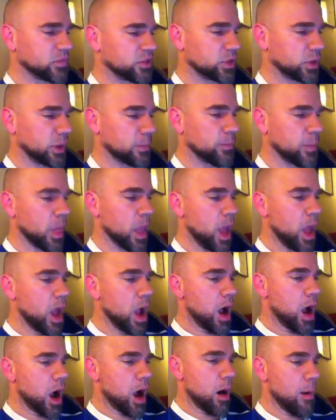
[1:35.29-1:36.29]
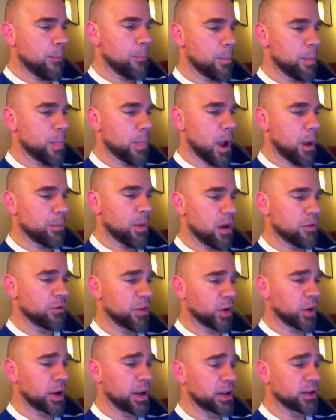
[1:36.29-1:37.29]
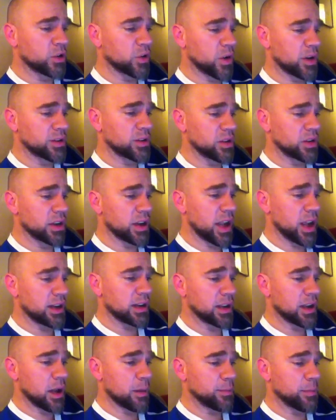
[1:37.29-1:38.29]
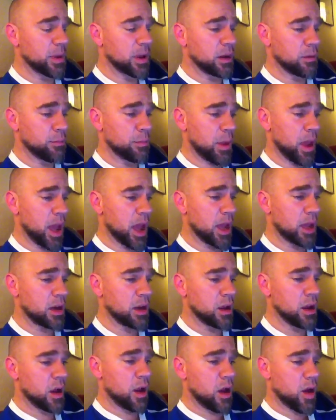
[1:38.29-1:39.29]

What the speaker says: Sorry. I'm not very interested in ending up in bed,